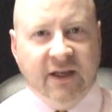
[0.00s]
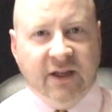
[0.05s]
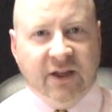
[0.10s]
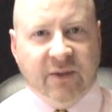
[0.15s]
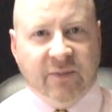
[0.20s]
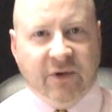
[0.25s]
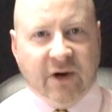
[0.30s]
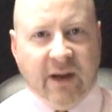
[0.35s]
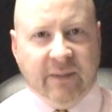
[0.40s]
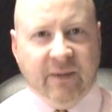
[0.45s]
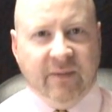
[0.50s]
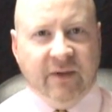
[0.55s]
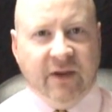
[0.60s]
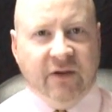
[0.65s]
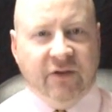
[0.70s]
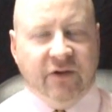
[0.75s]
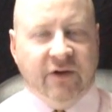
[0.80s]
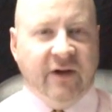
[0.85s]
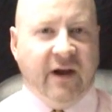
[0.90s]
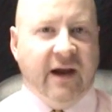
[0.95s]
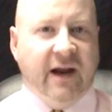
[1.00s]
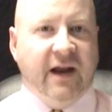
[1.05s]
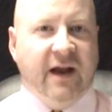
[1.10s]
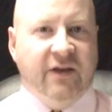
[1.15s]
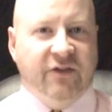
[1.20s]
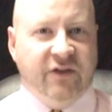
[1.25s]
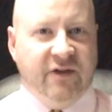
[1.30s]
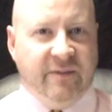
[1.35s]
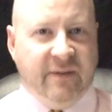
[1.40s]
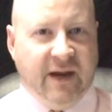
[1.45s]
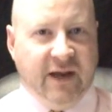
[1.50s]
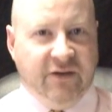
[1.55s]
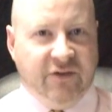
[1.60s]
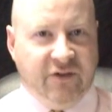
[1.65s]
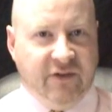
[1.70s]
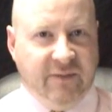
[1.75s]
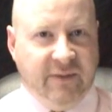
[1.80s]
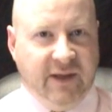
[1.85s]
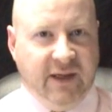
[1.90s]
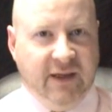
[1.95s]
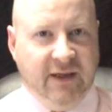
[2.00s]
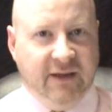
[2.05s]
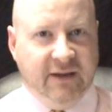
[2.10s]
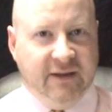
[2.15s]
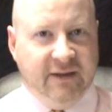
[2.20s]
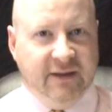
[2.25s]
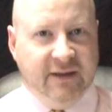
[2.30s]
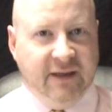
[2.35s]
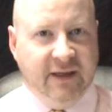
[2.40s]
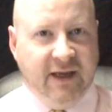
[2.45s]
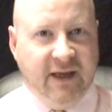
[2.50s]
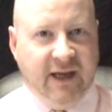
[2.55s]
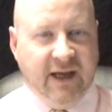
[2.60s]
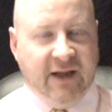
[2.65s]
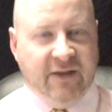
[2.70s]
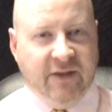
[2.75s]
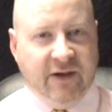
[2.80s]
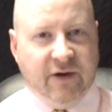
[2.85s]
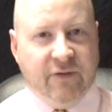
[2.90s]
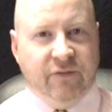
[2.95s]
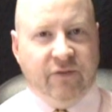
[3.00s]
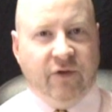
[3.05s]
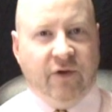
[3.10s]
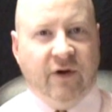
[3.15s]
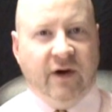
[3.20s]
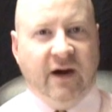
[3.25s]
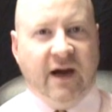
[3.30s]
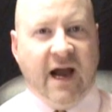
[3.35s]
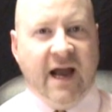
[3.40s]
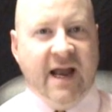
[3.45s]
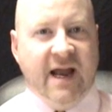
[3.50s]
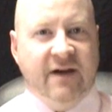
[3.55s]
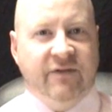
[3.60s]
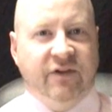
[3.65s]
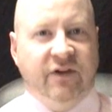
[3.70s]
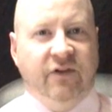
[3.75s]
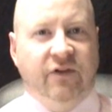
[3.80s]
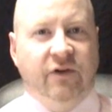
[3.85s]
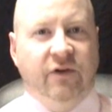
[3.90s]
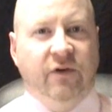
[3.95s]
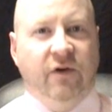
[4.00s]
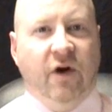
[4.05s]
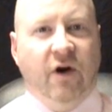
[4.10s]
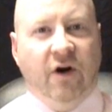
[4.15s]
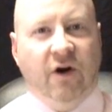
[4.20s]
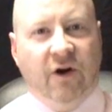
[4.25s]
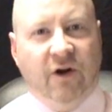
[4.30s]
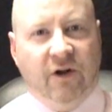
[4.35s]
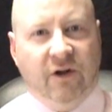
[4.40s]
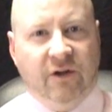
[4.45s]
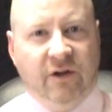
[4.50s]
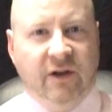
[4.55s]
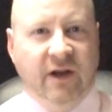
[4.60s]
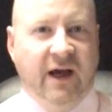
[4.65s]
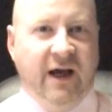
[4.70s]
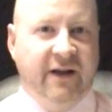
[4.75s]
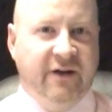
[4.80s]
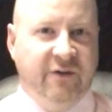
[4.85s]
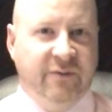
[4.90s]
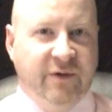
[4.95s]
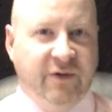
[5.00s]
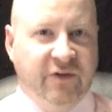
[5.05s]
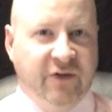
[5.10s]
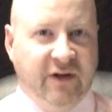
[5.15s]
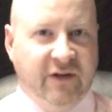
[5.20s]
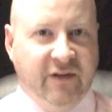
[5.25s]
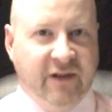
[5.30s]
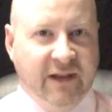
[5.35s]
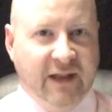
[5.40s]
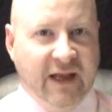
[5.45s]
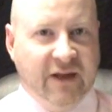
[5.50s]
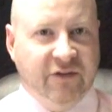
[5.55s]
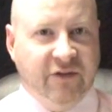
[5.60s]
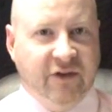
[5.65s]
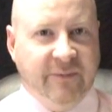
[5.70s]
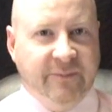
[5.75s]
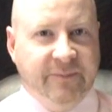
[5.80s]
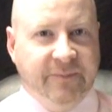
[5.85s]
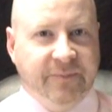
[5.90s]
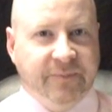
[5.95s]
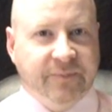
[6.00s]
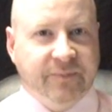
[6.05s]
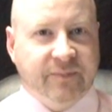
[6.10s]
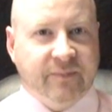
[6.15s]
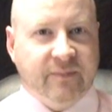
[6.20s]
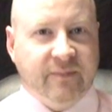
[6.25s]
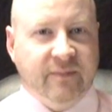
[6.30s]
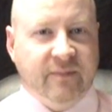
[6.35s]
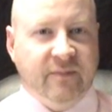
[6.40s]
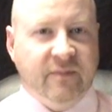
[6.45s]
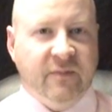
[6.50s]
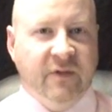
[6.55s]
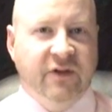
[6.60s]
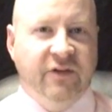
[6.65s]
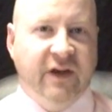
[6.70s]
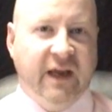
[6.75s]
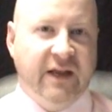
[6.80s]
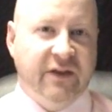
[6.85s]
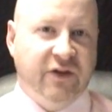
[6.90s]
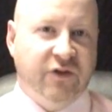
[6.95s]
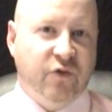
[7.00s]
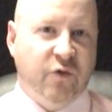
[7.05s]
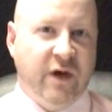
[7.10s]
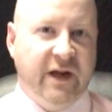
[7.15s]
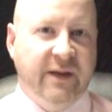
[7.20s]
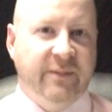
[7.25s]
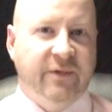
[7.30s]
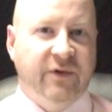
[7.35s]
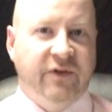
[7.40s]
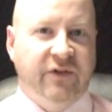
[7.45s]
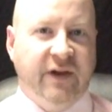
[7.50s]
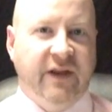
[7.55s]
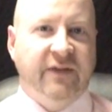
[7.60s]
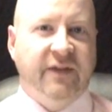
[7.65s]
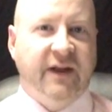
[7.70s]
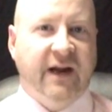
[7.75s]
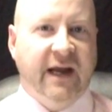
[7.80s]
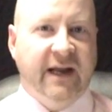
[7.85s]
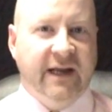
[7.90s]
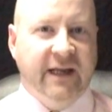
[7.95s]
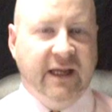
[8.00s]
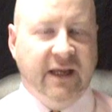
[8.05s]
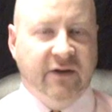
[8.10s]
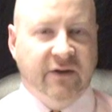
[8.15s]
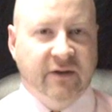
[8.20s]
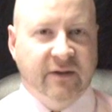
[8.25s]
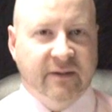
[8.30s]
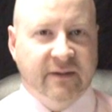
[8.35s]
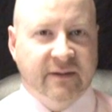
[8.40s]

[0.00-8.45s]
The problem is they're not customized to me, and therefore I have to do all 100% of the lesson to get the 20% that I need.